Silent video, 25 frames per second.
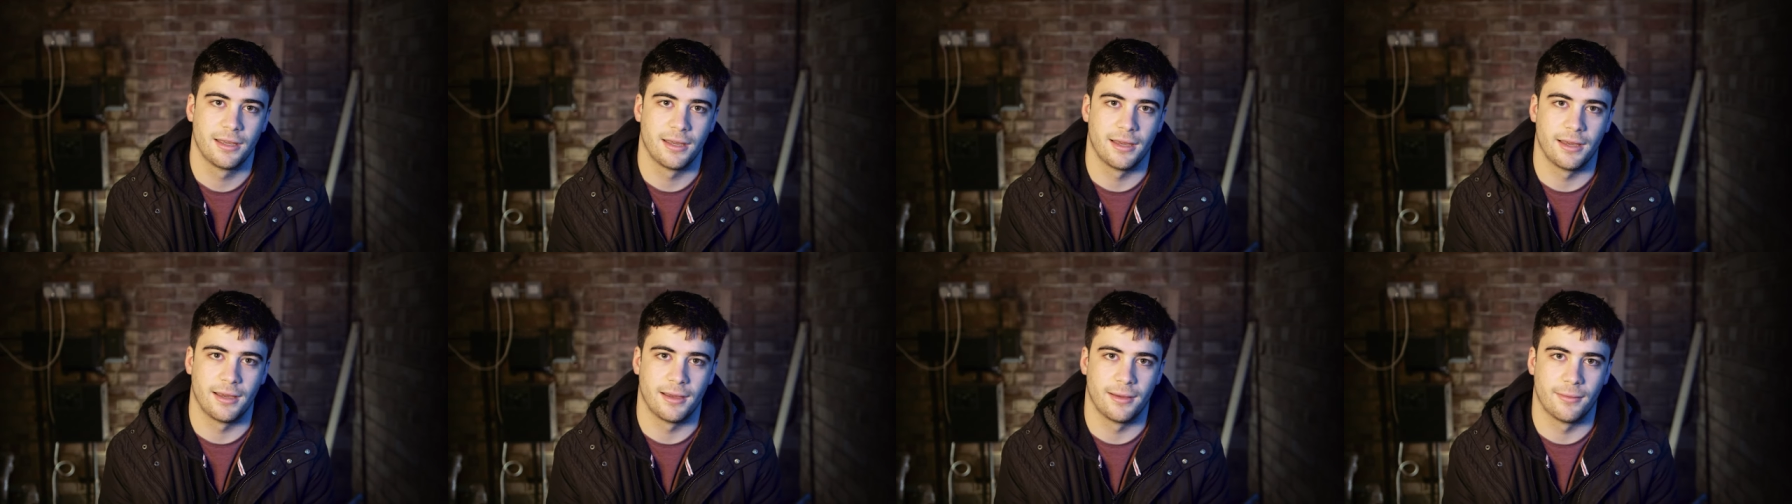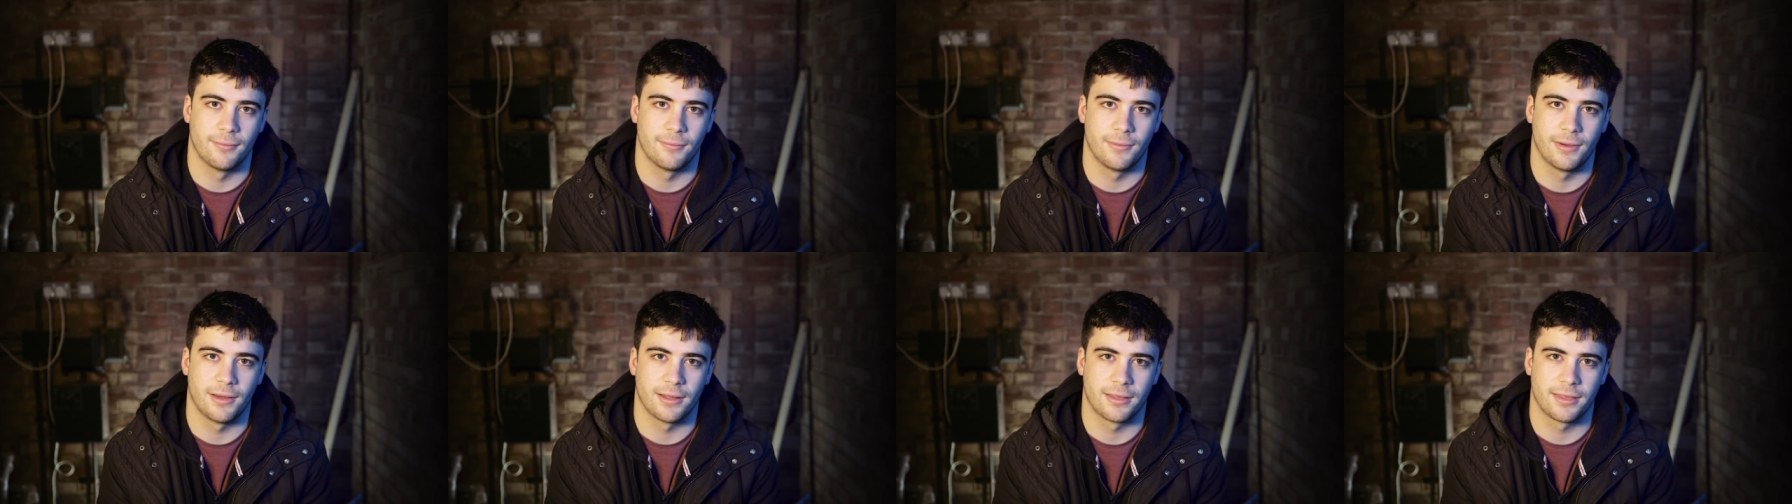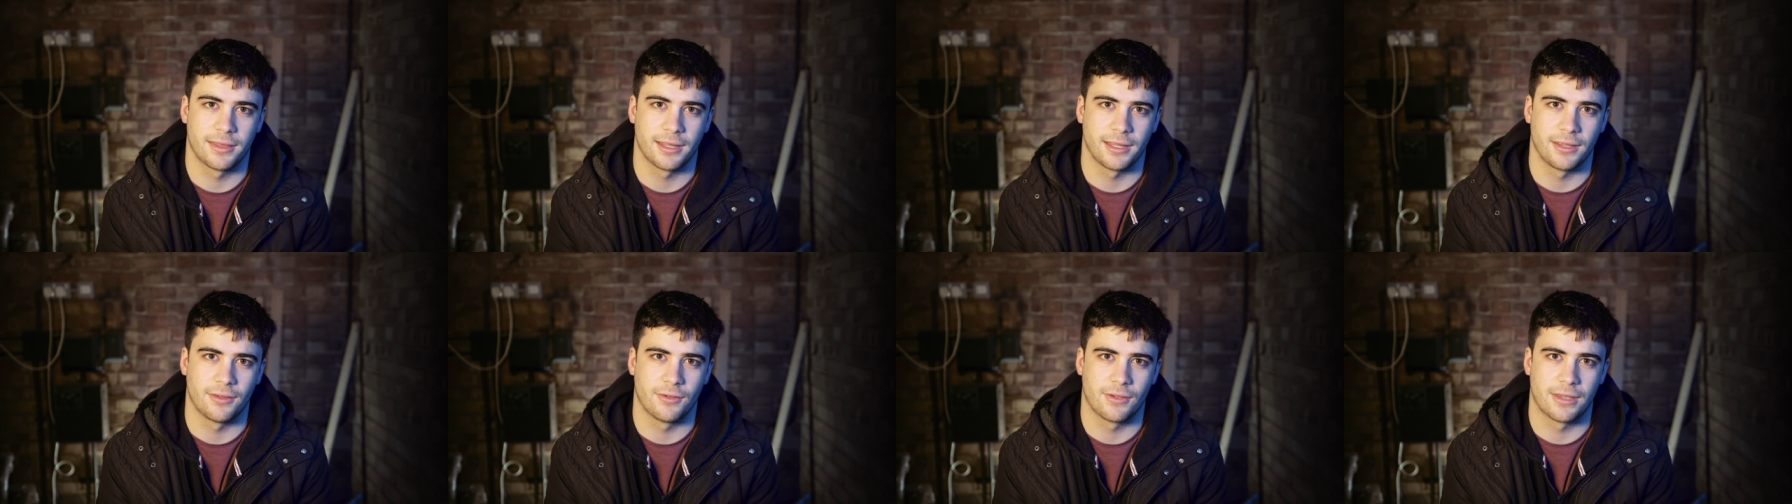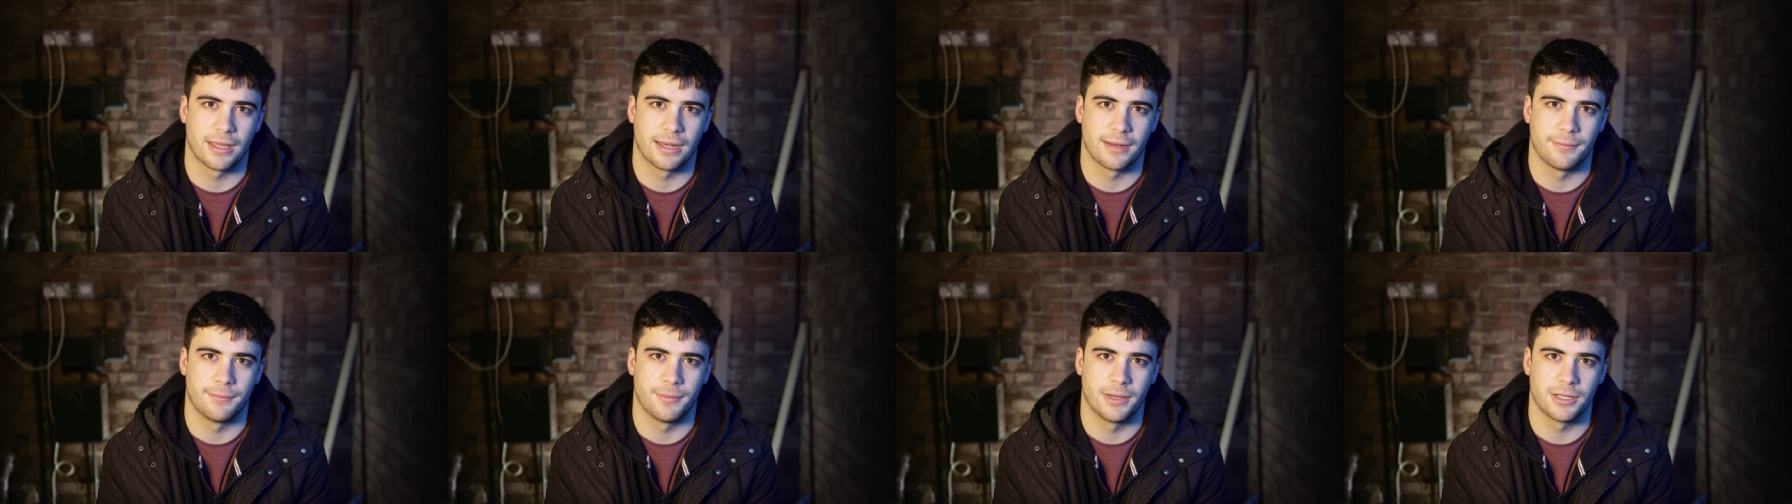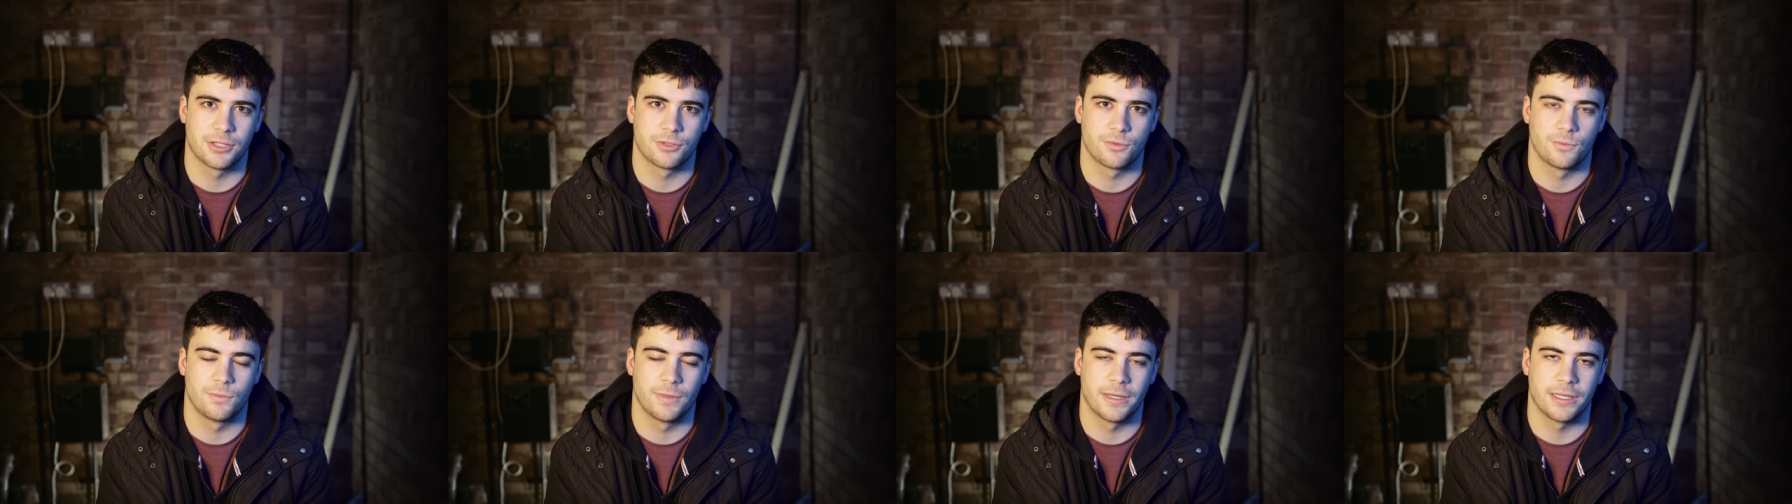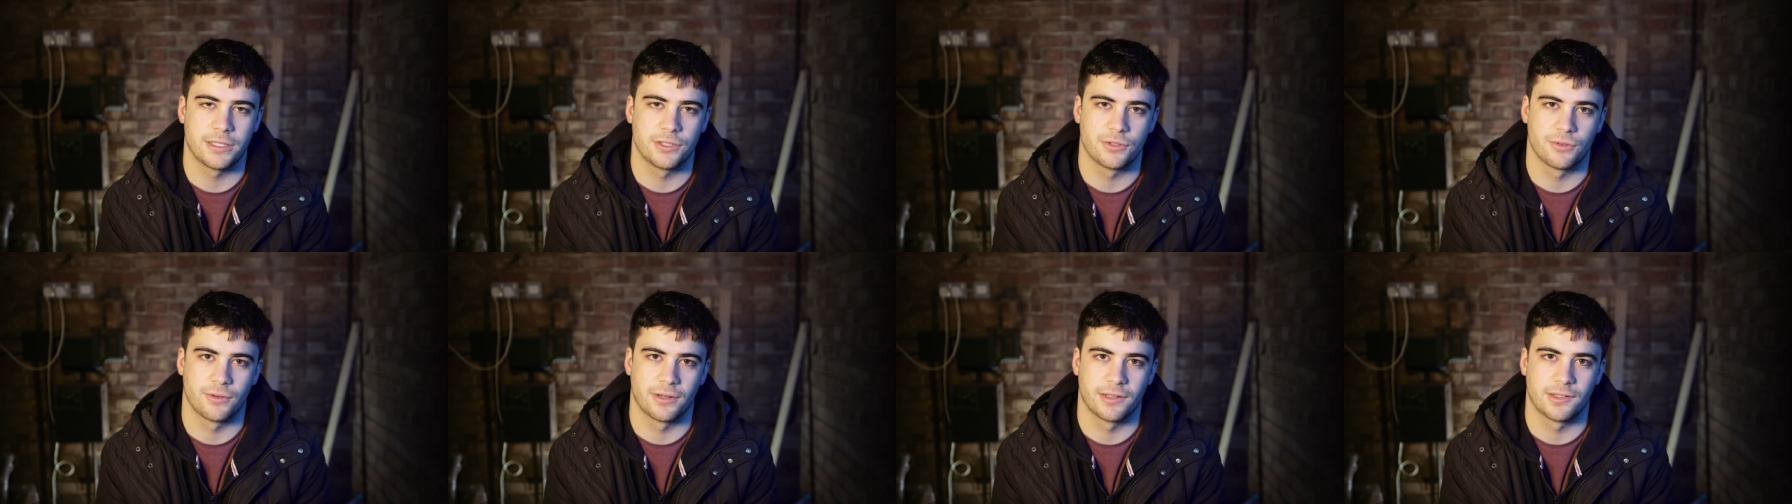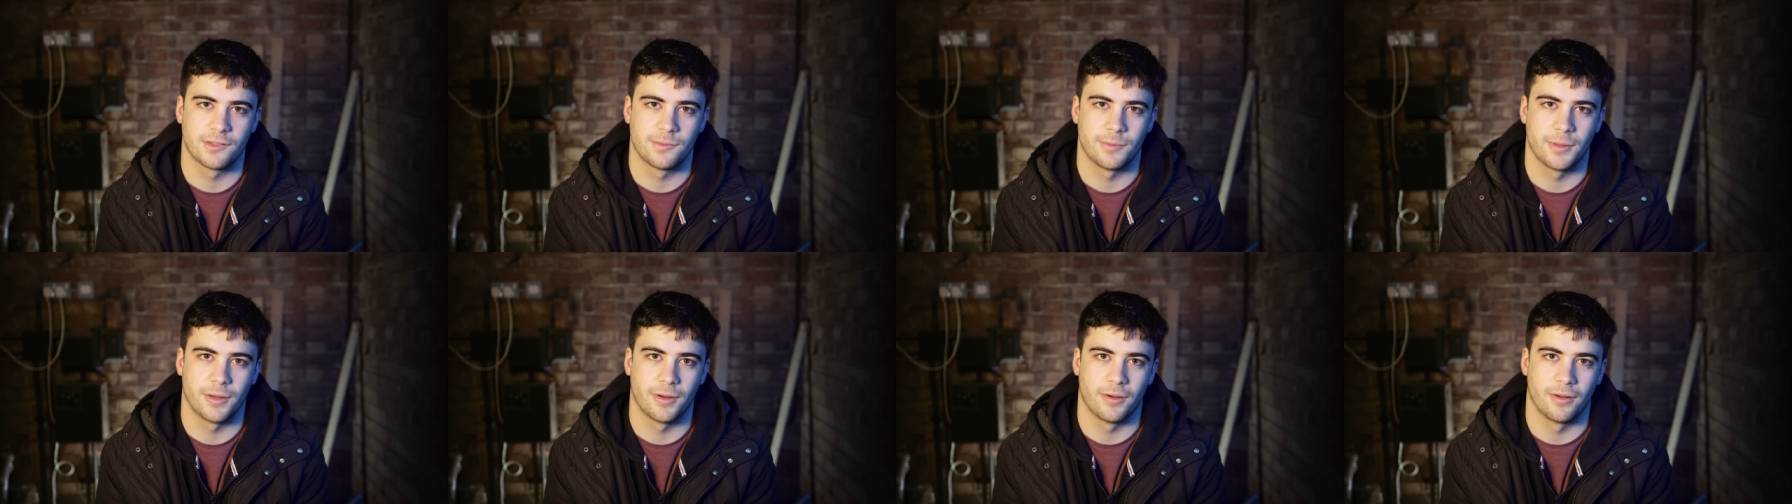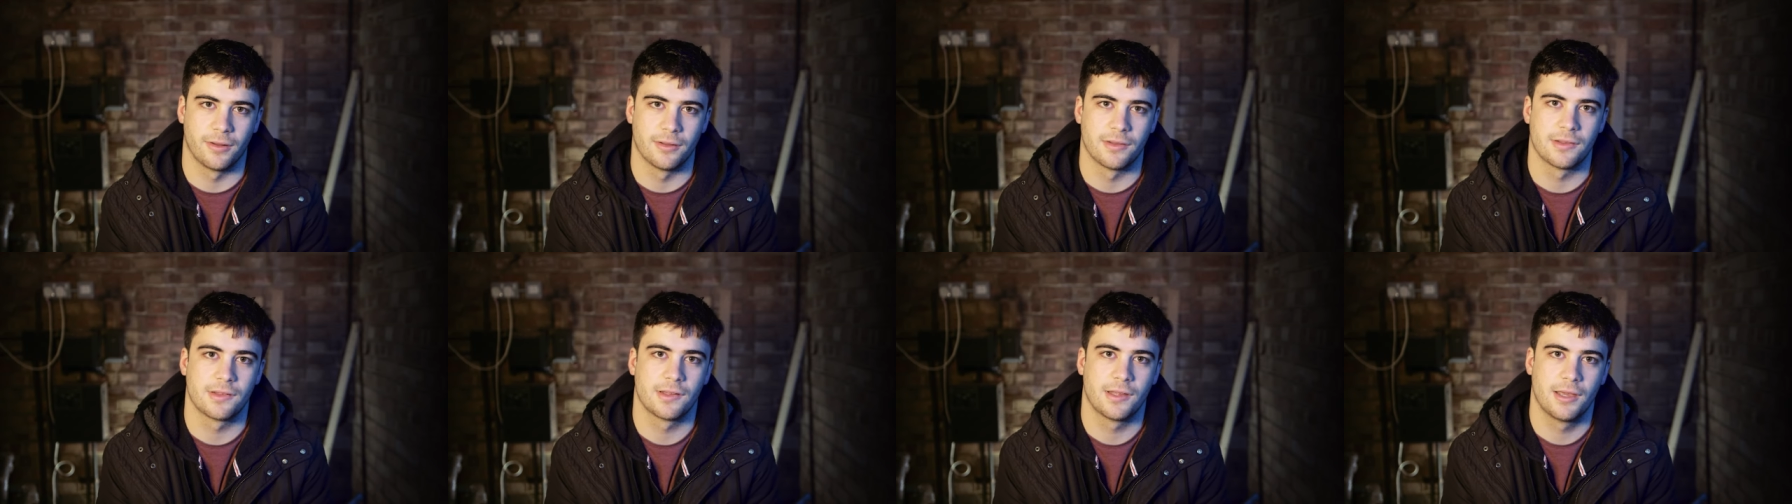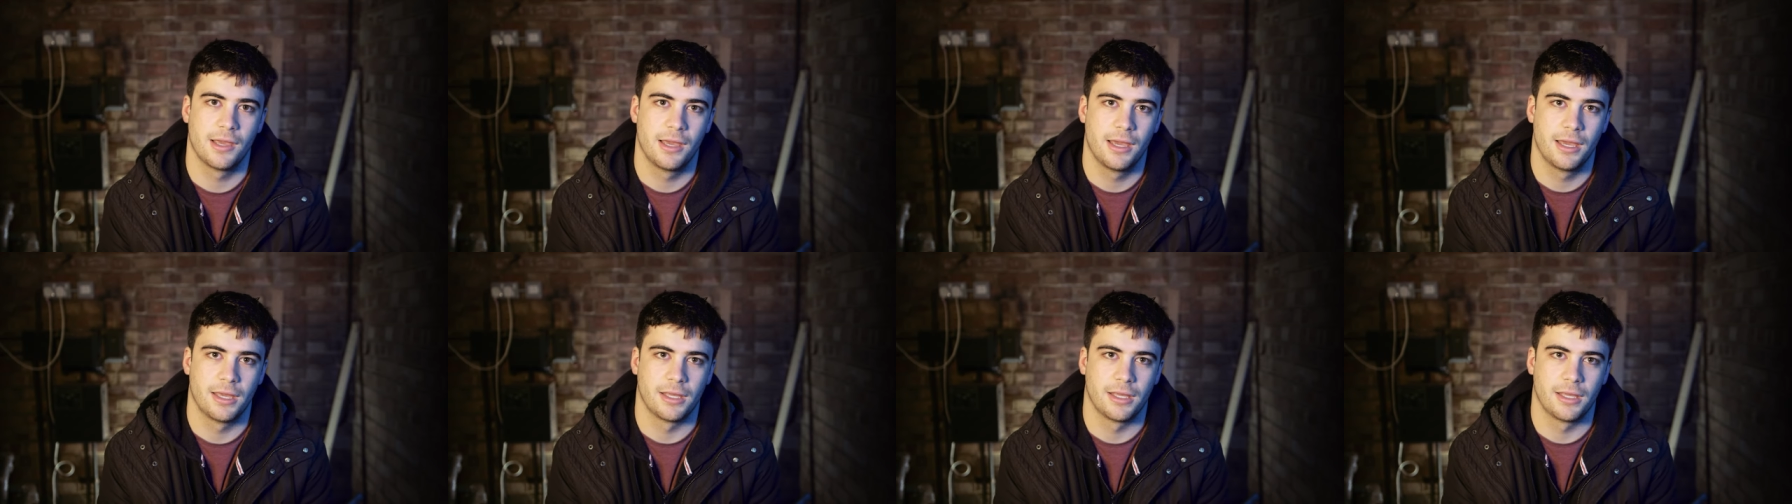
um, I think you get a much richer experience.